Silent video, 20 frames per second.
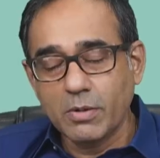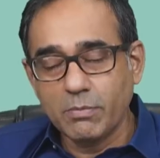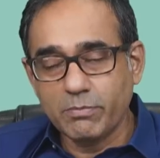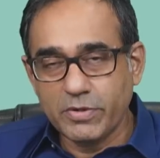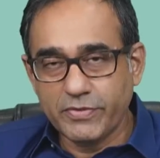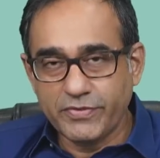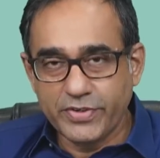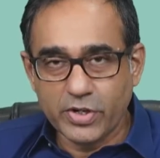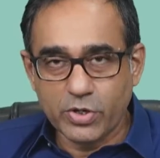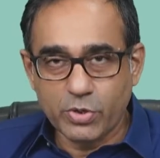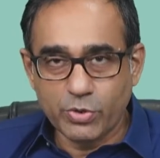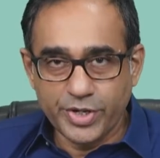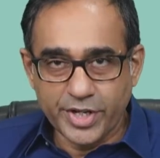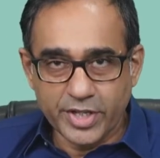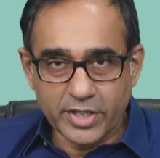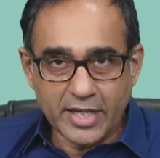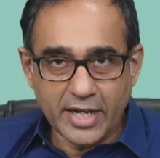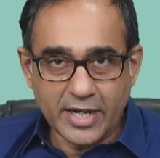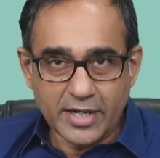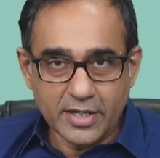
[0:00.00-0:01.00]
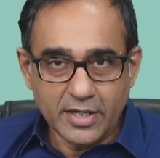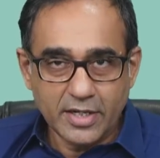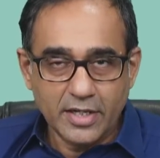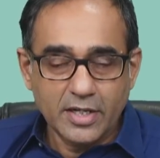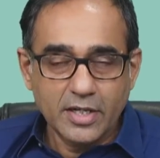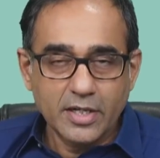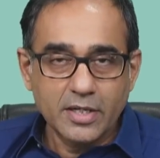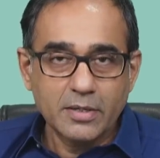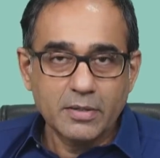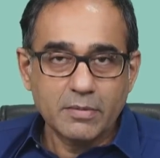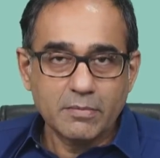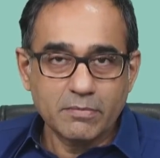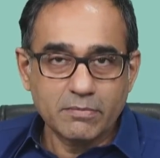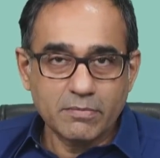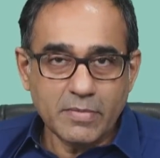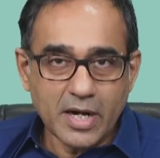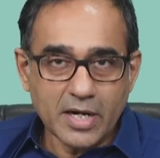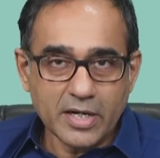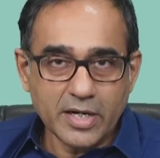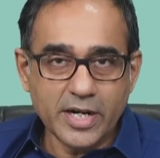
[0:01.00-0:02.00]
before doing that.
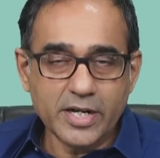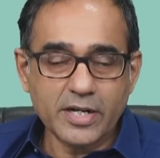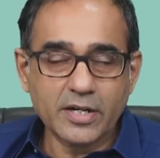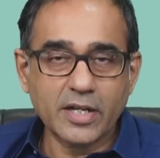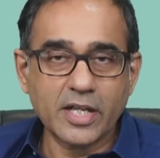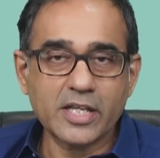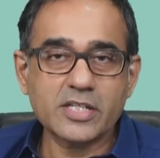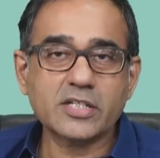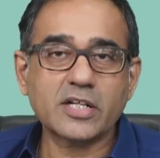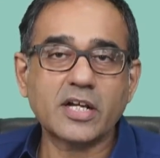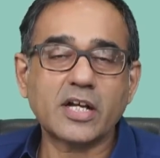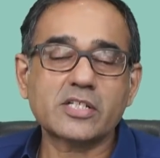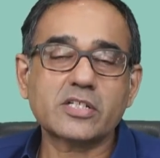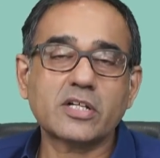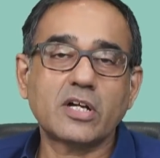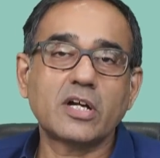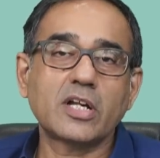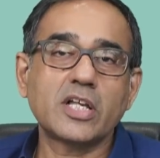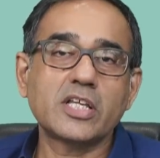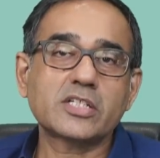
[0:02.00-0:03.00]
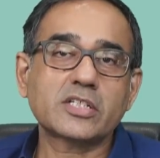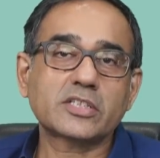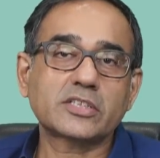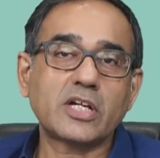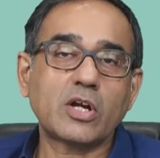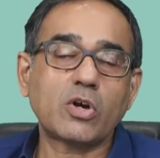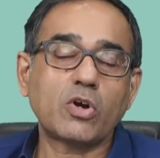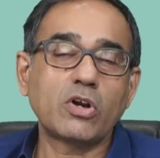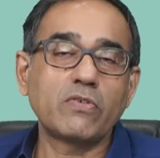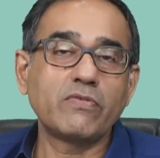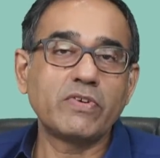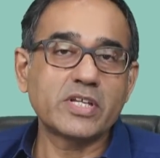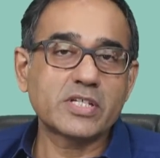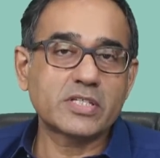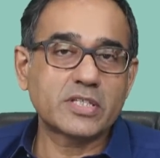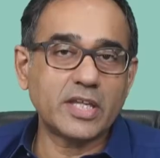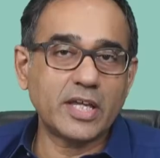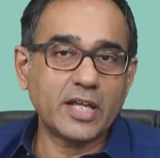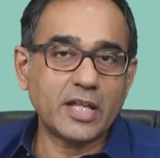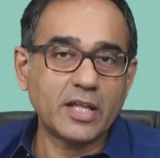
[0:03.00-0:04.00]
Market risks are always
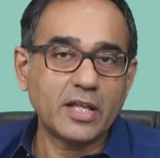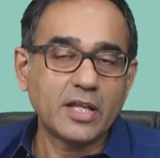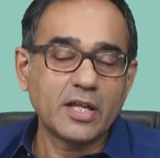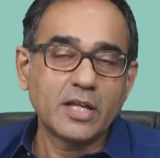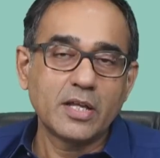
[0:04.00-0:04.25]
there.